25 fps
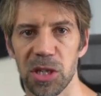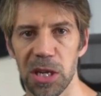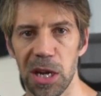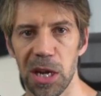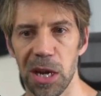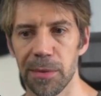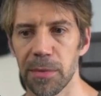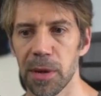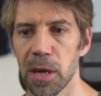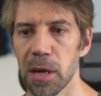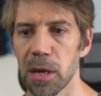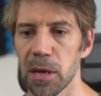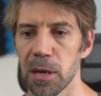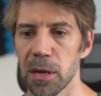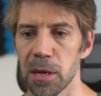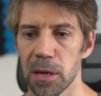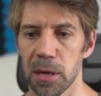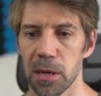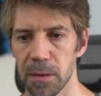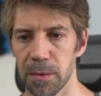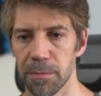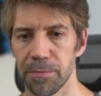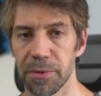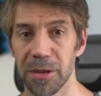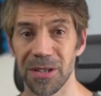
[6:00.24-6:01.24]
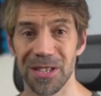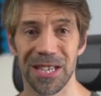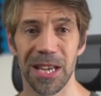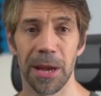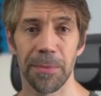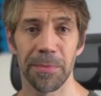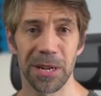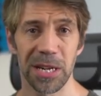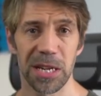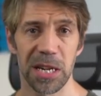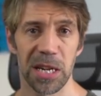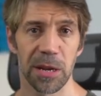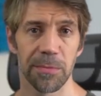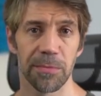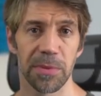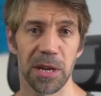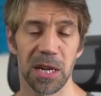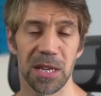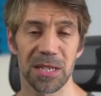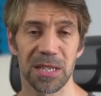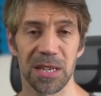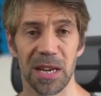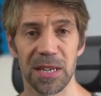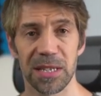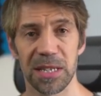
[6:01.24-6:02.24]
name. But typically,
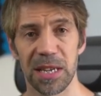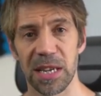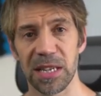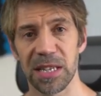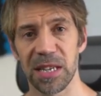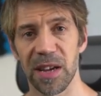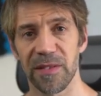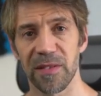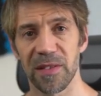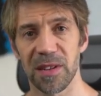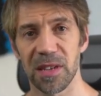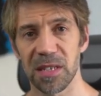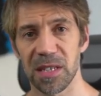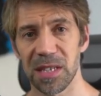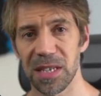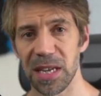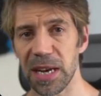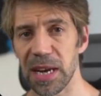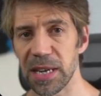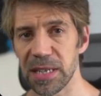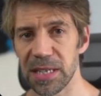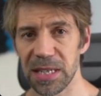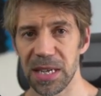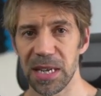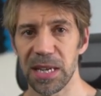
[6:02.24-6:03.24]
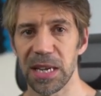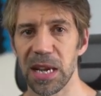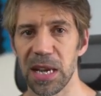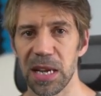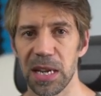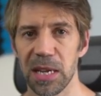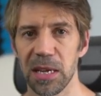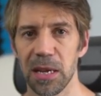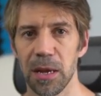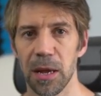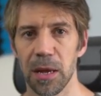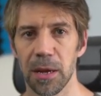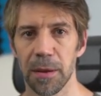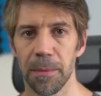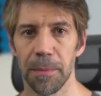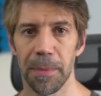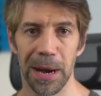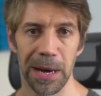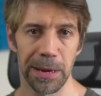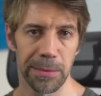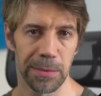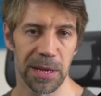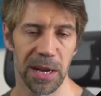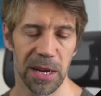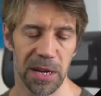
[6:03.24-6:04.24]
because I tend to have a CI/CD
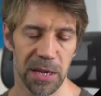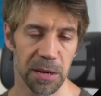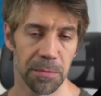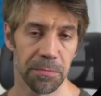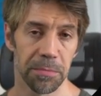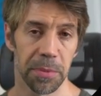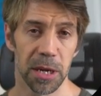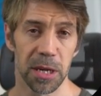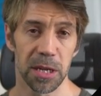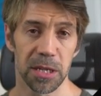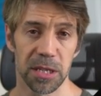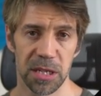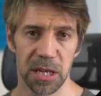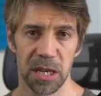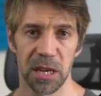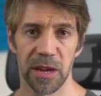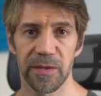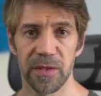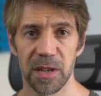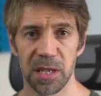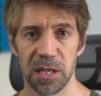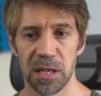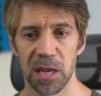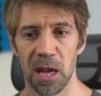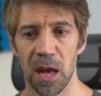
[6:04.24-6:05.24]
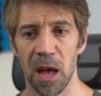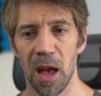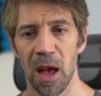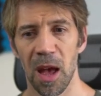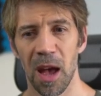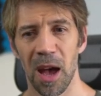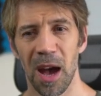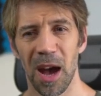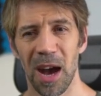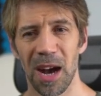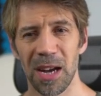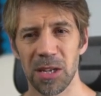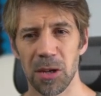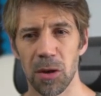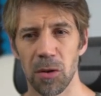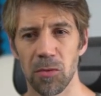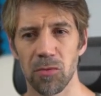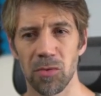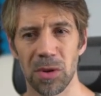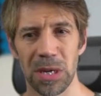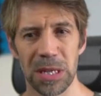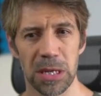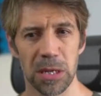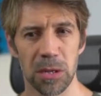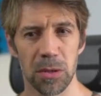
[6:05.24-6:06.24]
pipeline per service, I don't
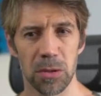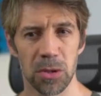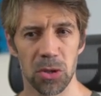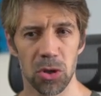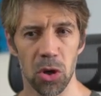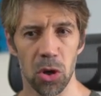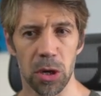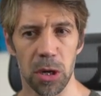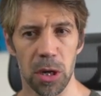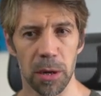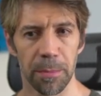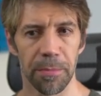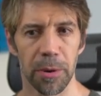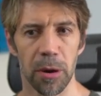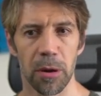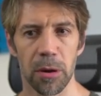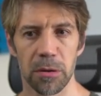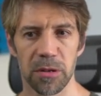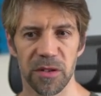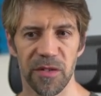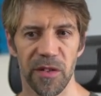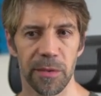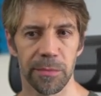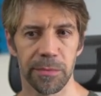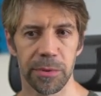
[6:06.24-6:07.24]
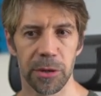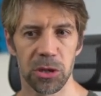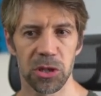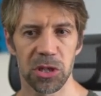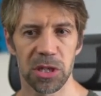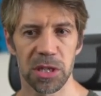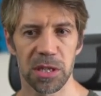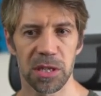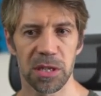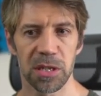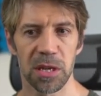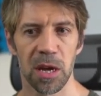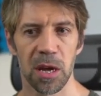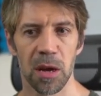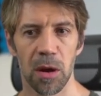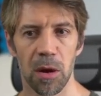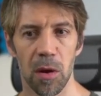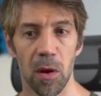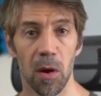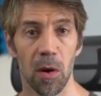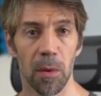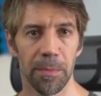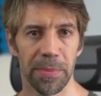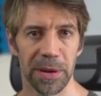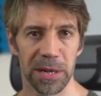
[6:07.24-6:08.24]
really use Docker Compose for pushes
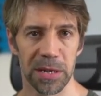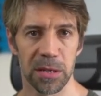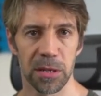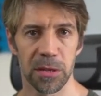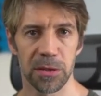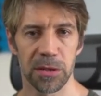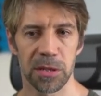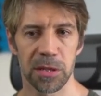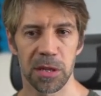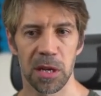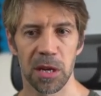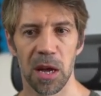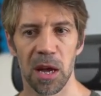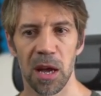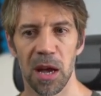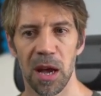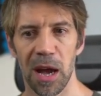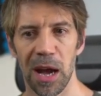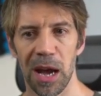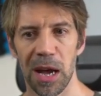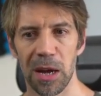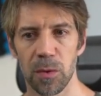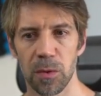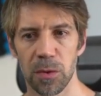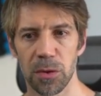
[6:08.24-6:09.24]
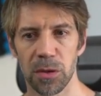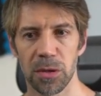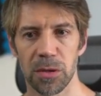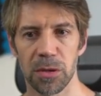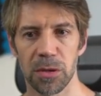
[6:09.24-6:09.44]
or builds. I would